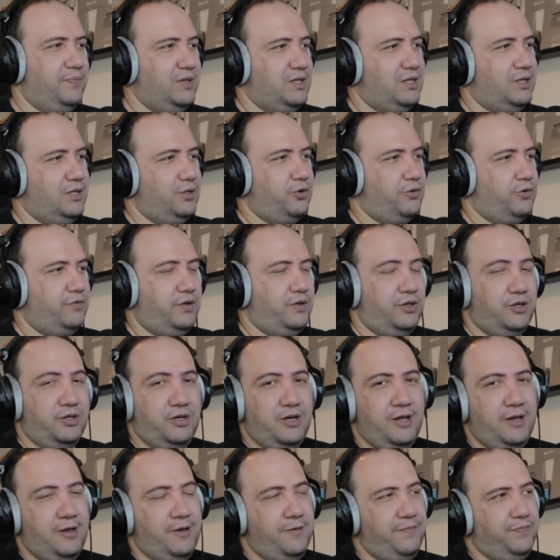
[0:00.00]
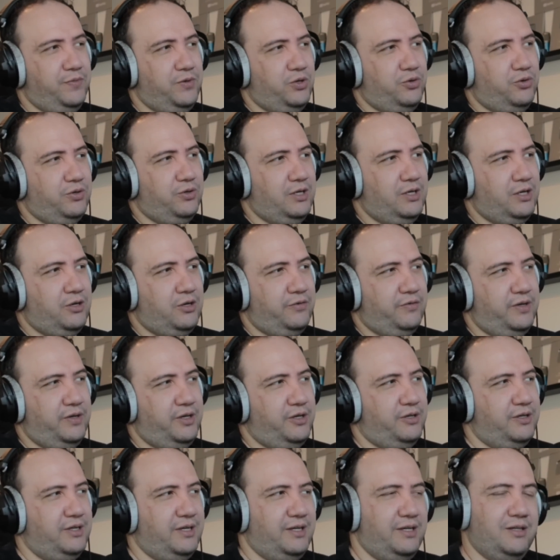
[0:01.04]
Click over here, or click over
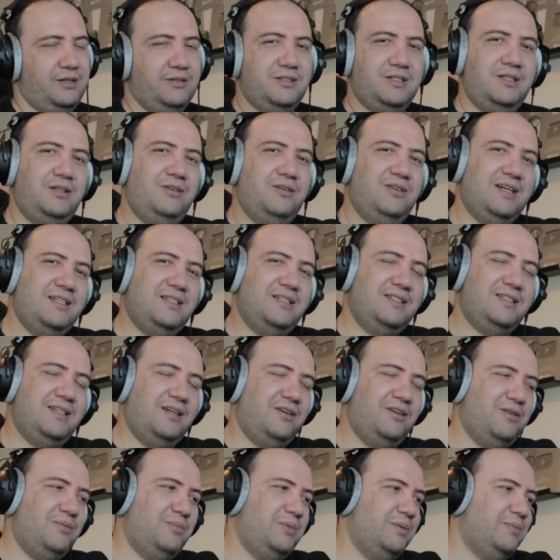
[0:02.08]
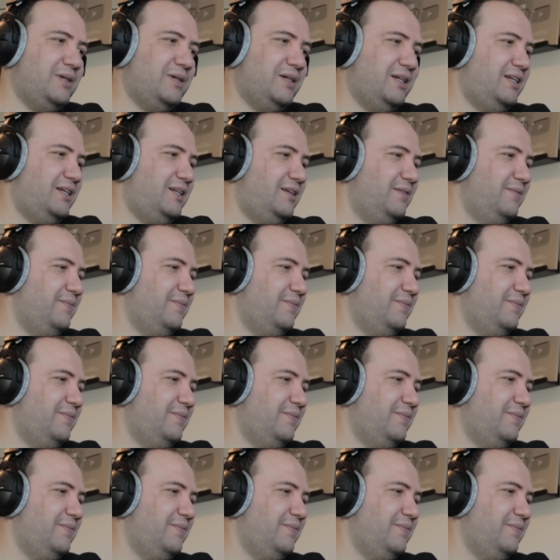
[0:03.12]
here, and I'll see you guys. Take care. Bye-bye.